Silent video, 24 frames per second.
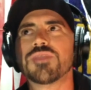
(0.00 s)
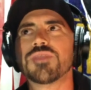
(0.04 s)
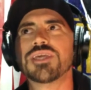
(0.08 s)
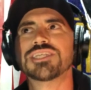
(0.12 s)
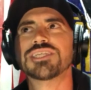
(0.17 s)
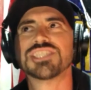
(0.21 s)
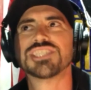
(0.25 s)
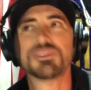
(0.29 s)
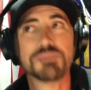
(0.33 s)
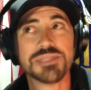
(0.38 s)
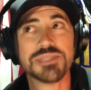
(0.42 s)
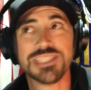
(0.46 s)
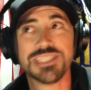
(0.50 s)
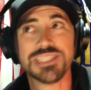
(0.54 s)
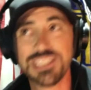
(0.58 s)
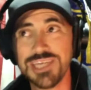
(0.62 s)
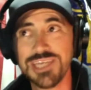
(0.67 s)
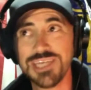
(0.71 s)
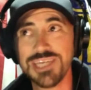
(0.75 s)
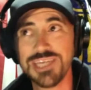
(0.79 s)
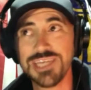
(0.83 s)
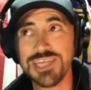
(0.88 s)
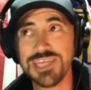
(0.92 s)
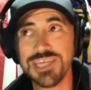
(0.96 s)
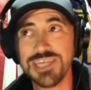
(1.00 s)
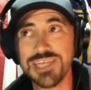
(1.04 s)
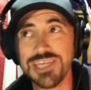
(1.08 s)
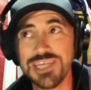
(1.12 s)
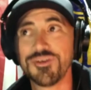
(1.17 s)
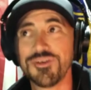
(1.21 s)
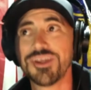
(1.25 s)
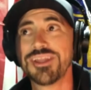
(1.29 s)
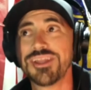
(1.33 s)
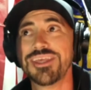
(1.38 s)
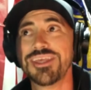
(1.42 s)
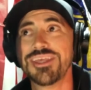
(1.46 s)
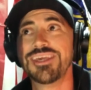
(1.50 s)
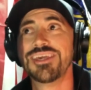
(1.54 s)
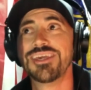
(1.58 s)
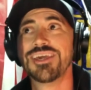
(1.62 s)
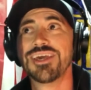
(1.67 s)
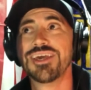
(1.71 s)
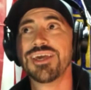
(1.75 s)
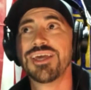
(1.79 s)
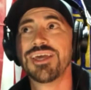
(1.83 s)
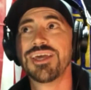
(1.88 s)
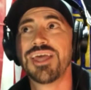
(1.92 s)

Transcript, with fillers: is specifically